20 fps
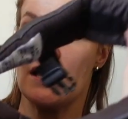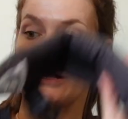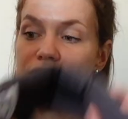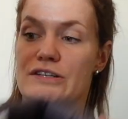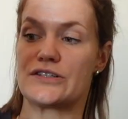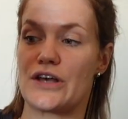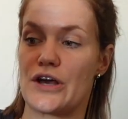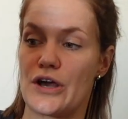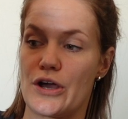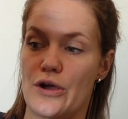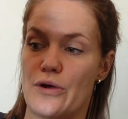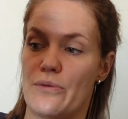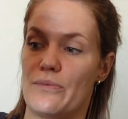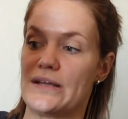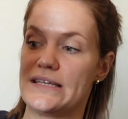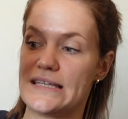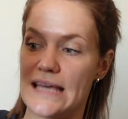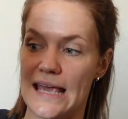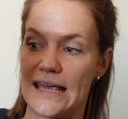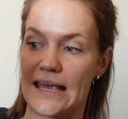So we're
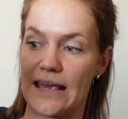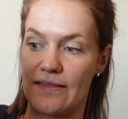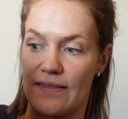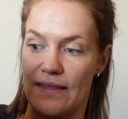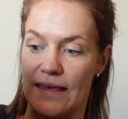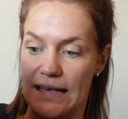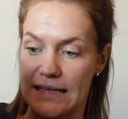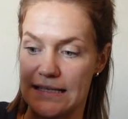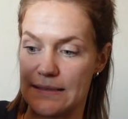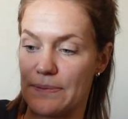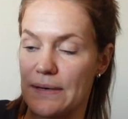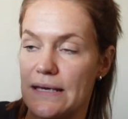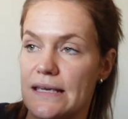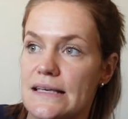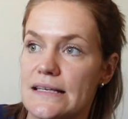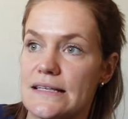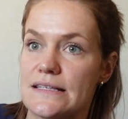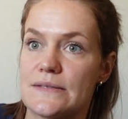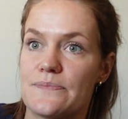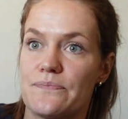taking this
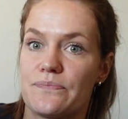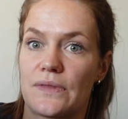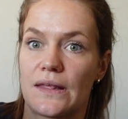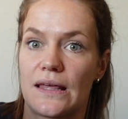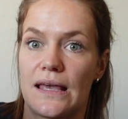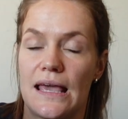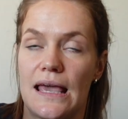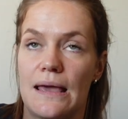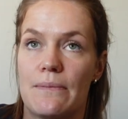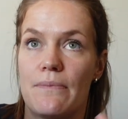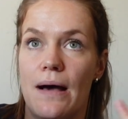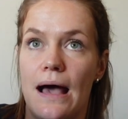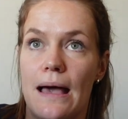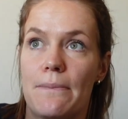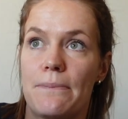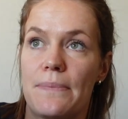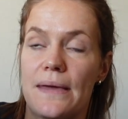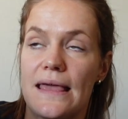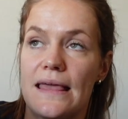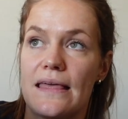because it
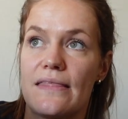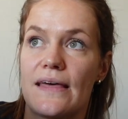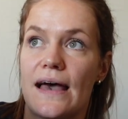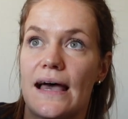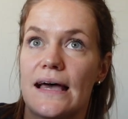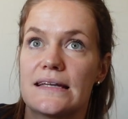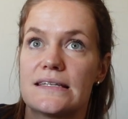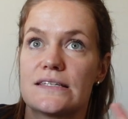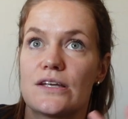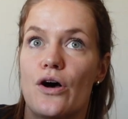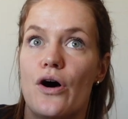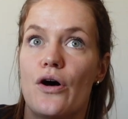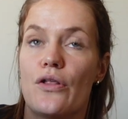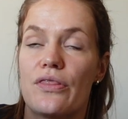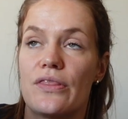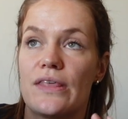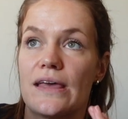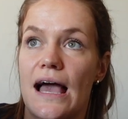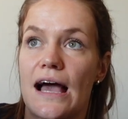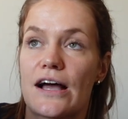might be that on
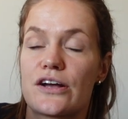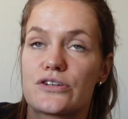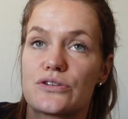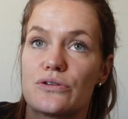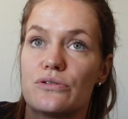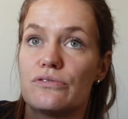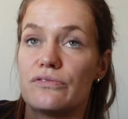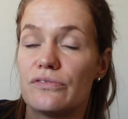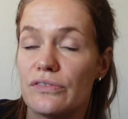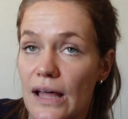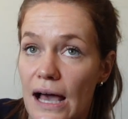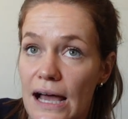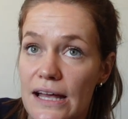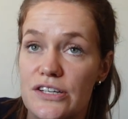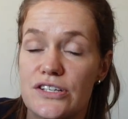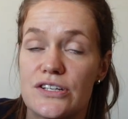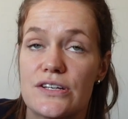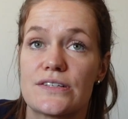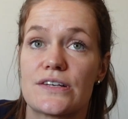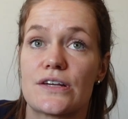the actual flight
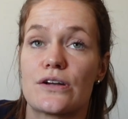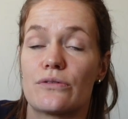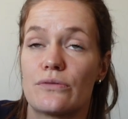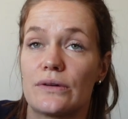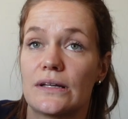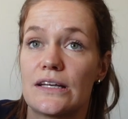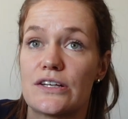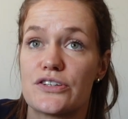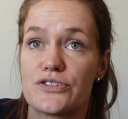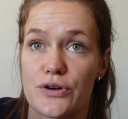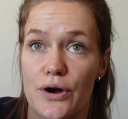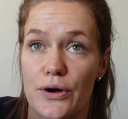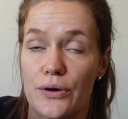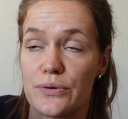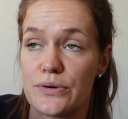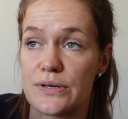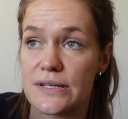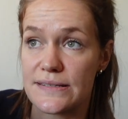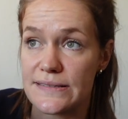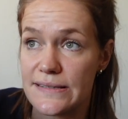she's going to really struggle
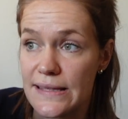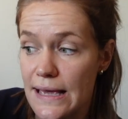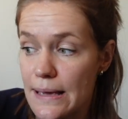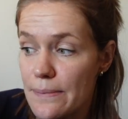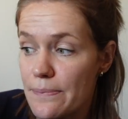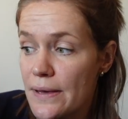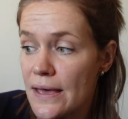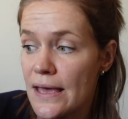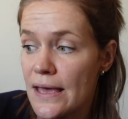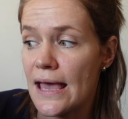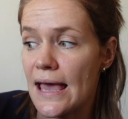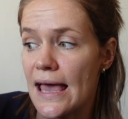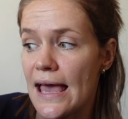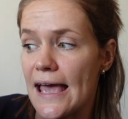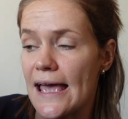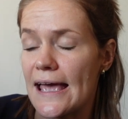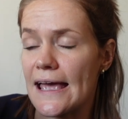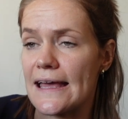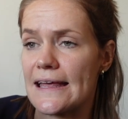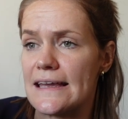to sleep
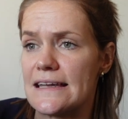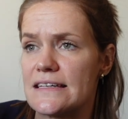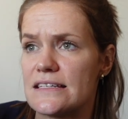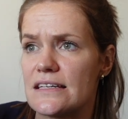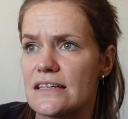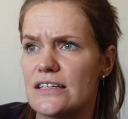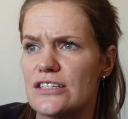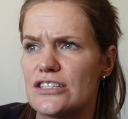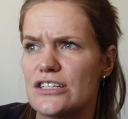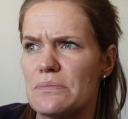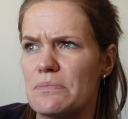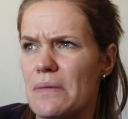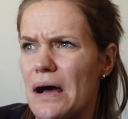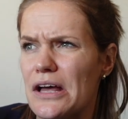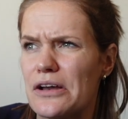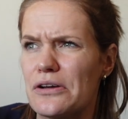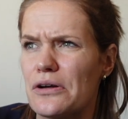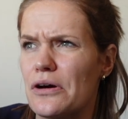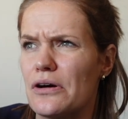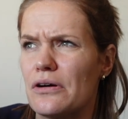and she might
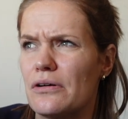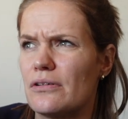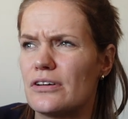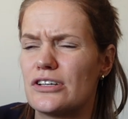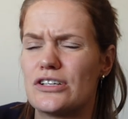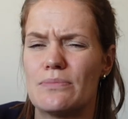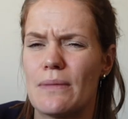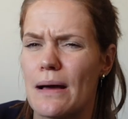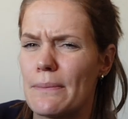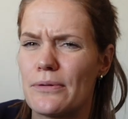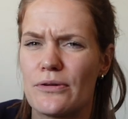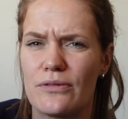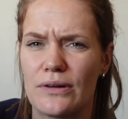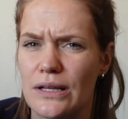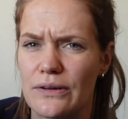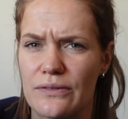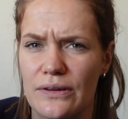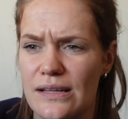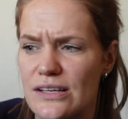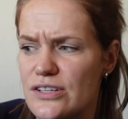be
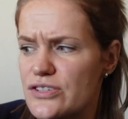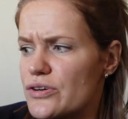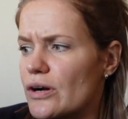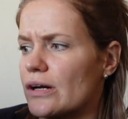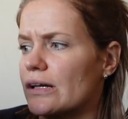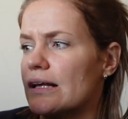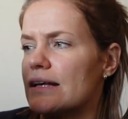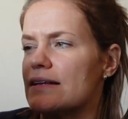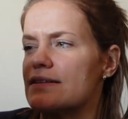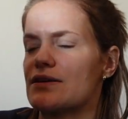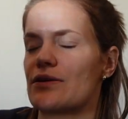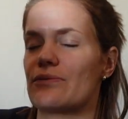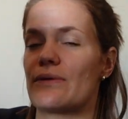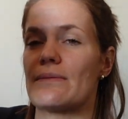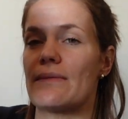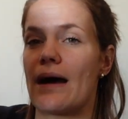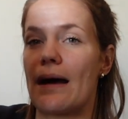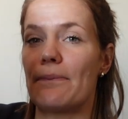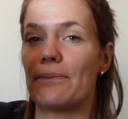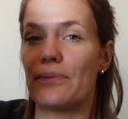really struggling, so we
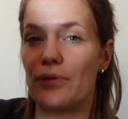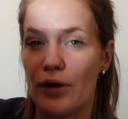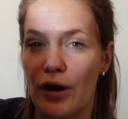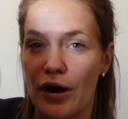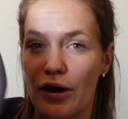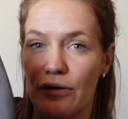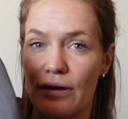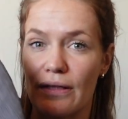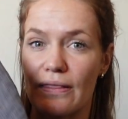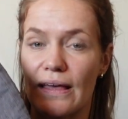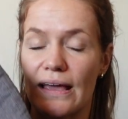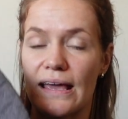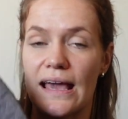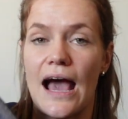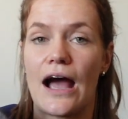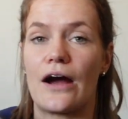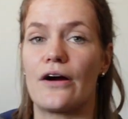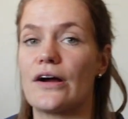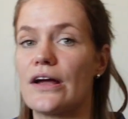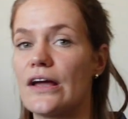might put her in the
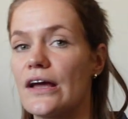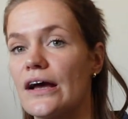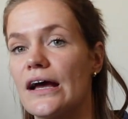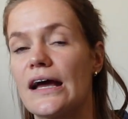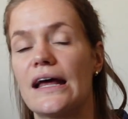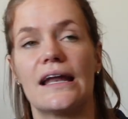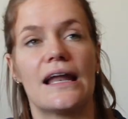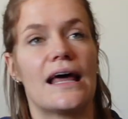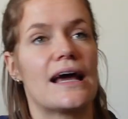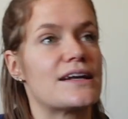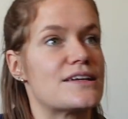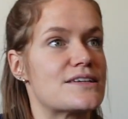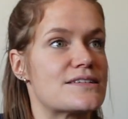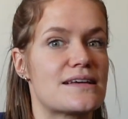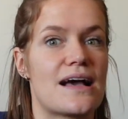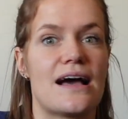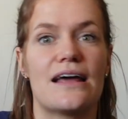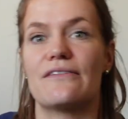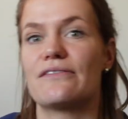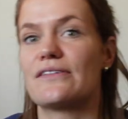carrier and like just
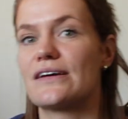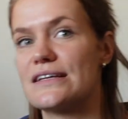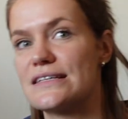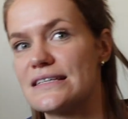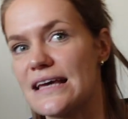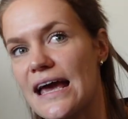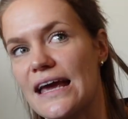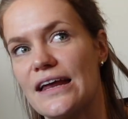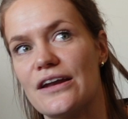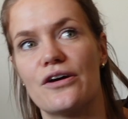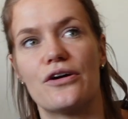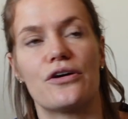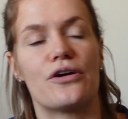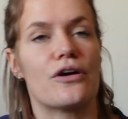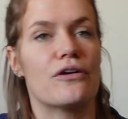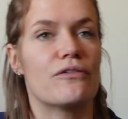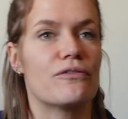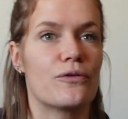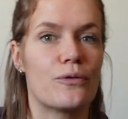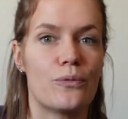kind of contain her,
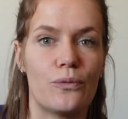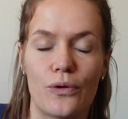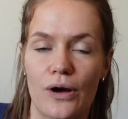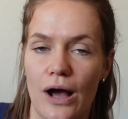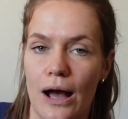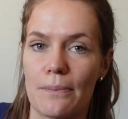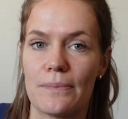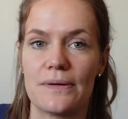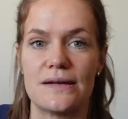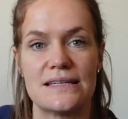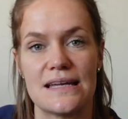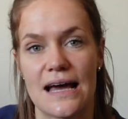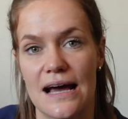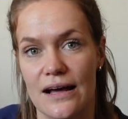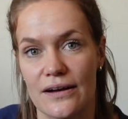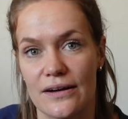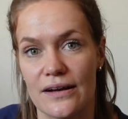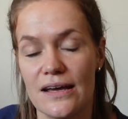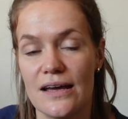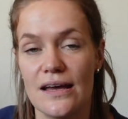go for a walk up and
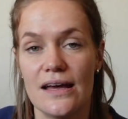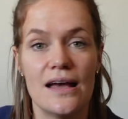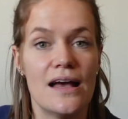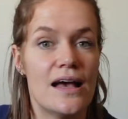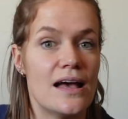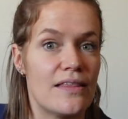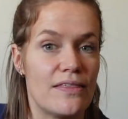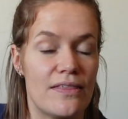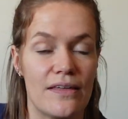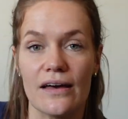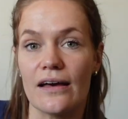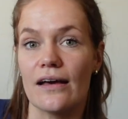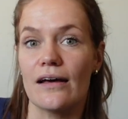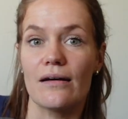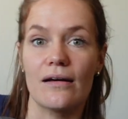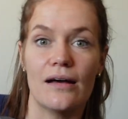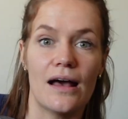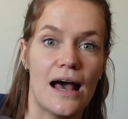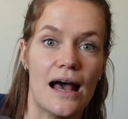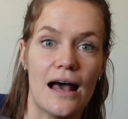down
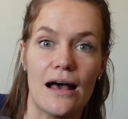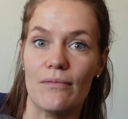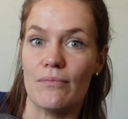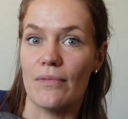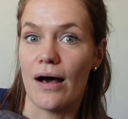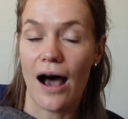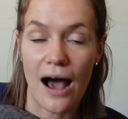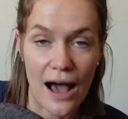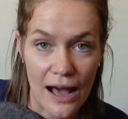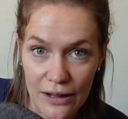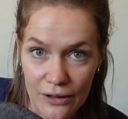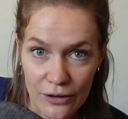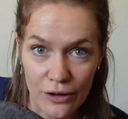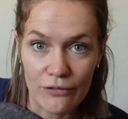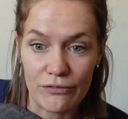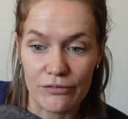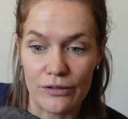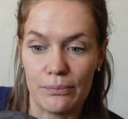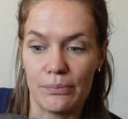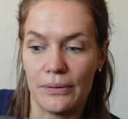the aisle
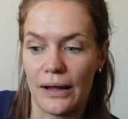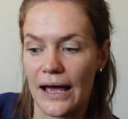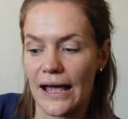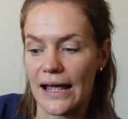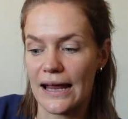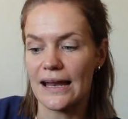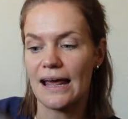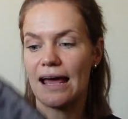of the plane,